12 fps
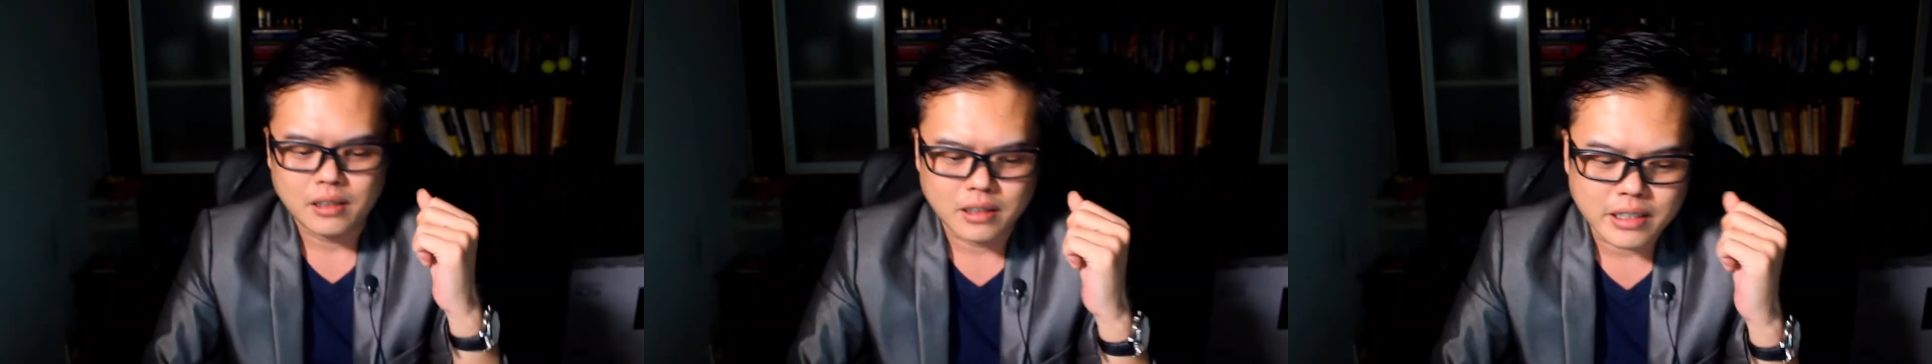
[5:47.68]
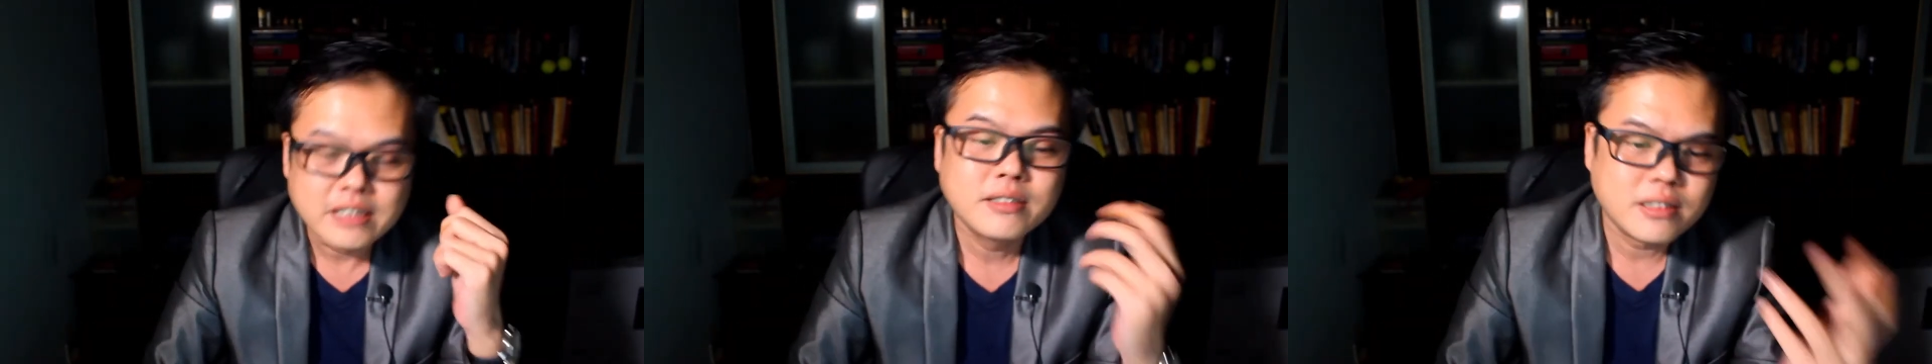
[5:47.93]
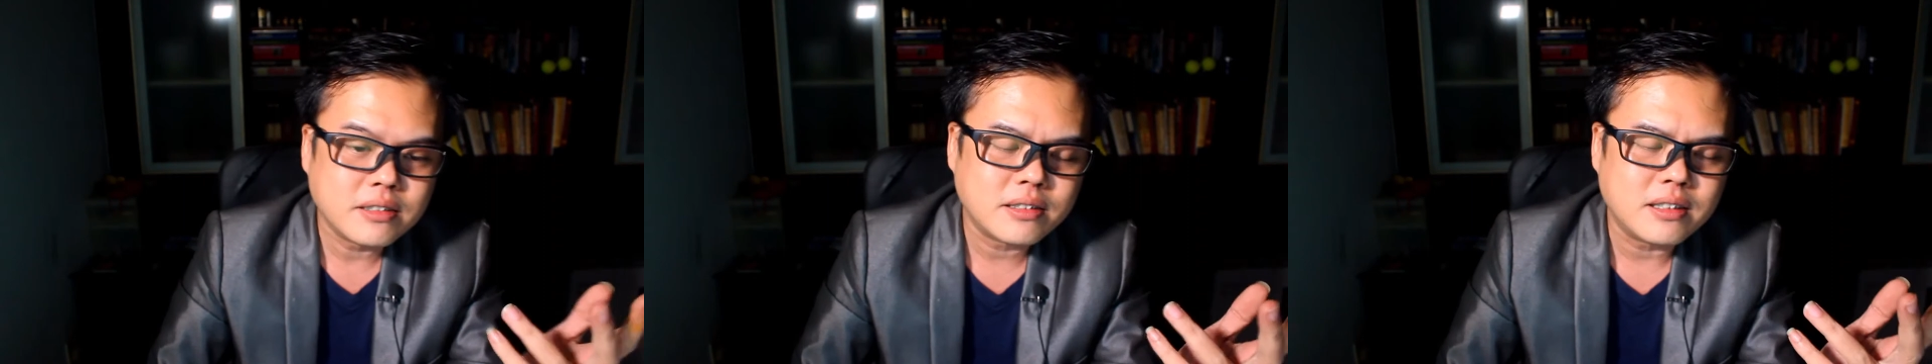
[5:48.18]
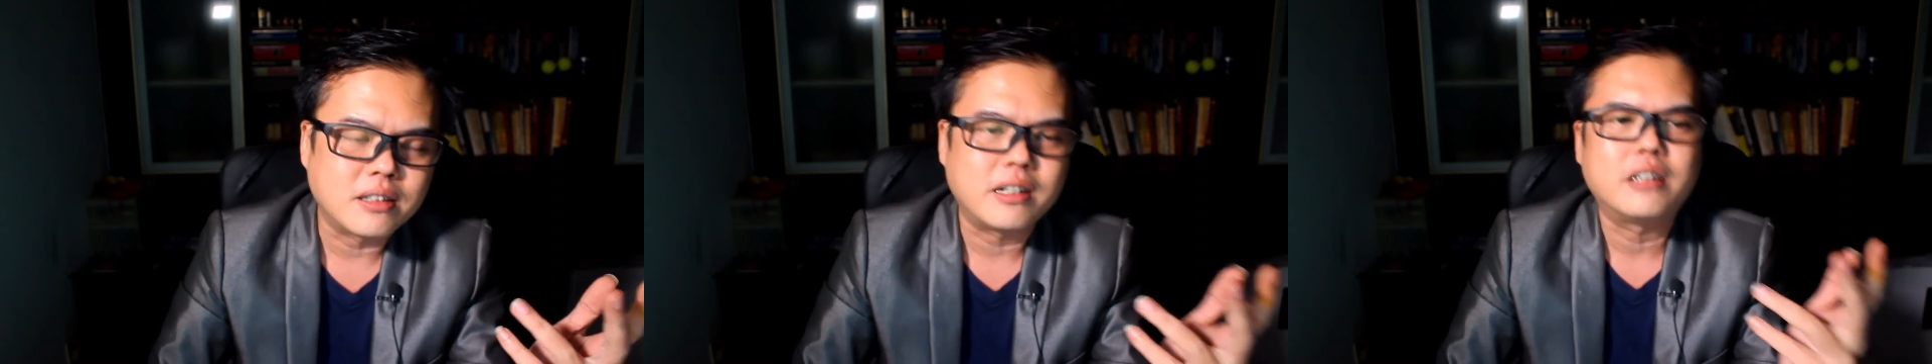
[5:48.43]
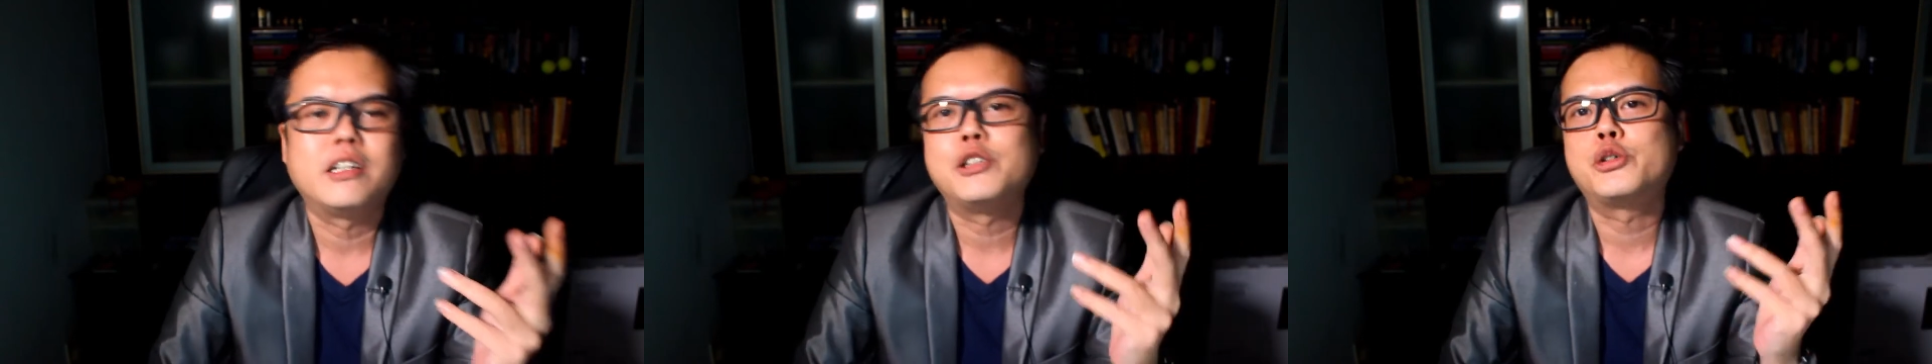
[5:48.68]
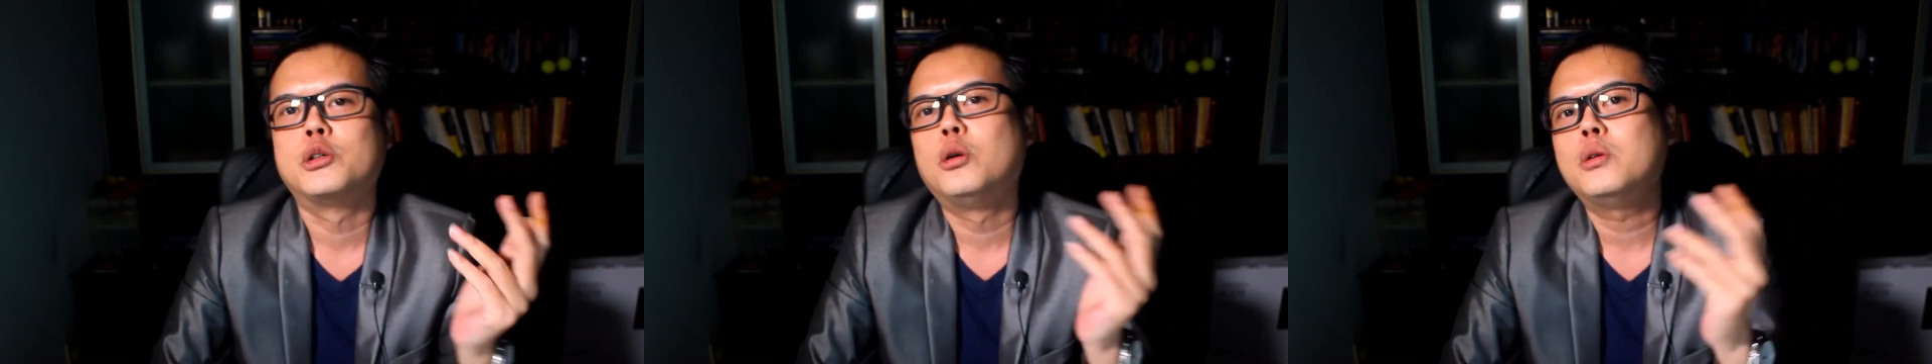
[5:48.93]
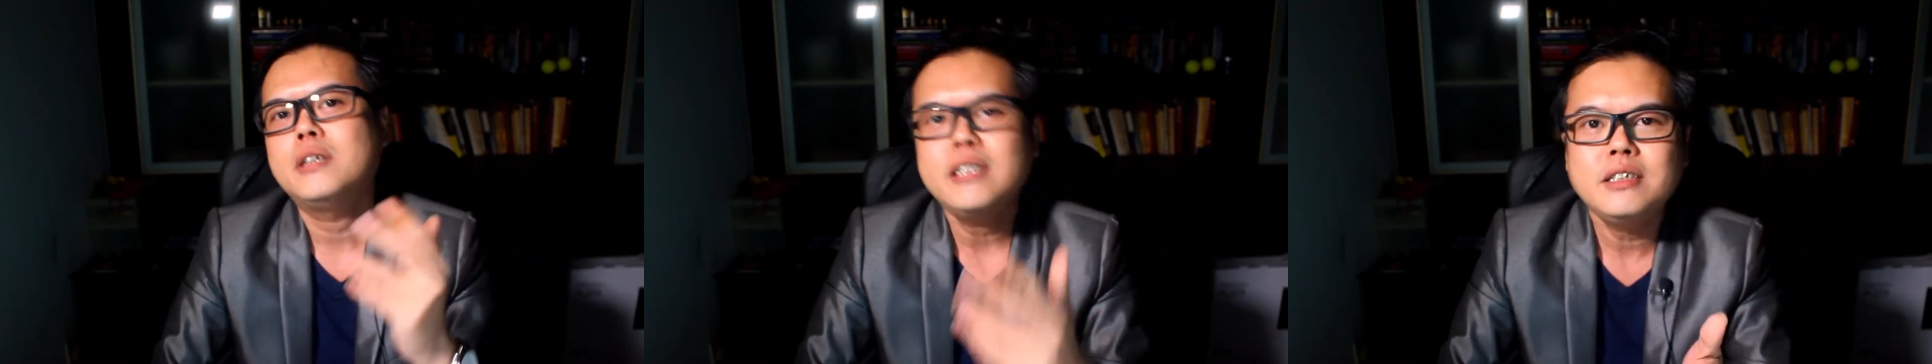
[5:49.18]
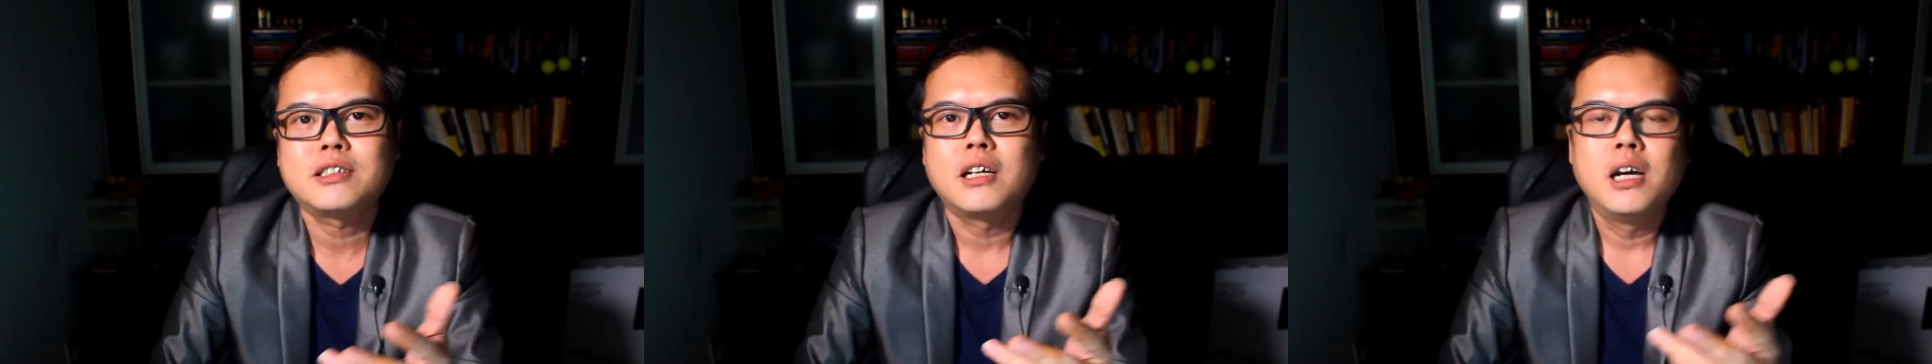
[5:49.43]
uh, insisted that they should go
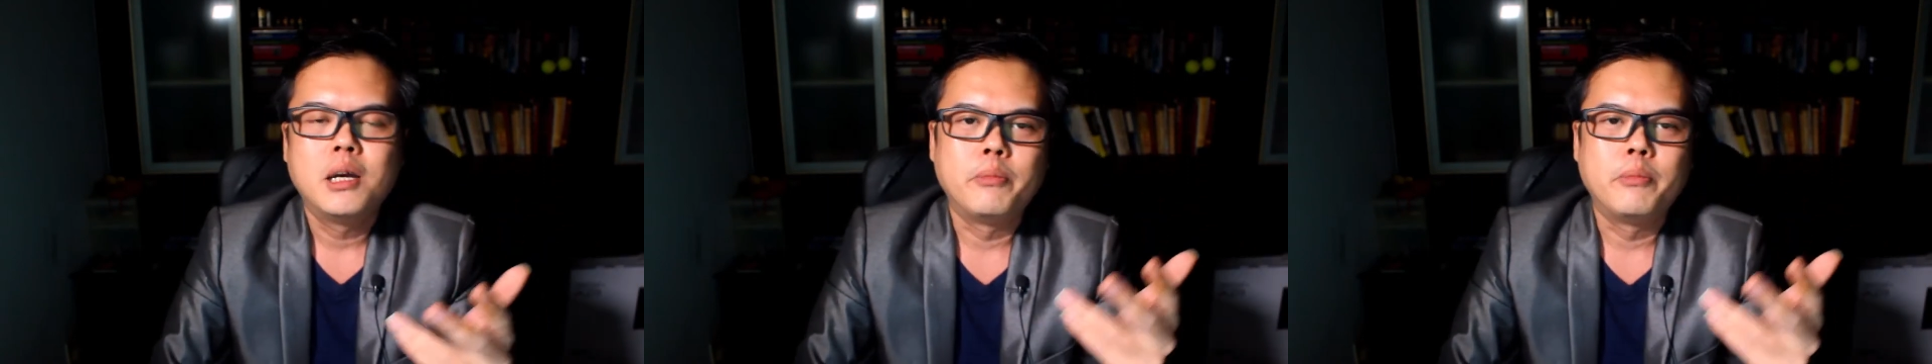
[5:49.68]
east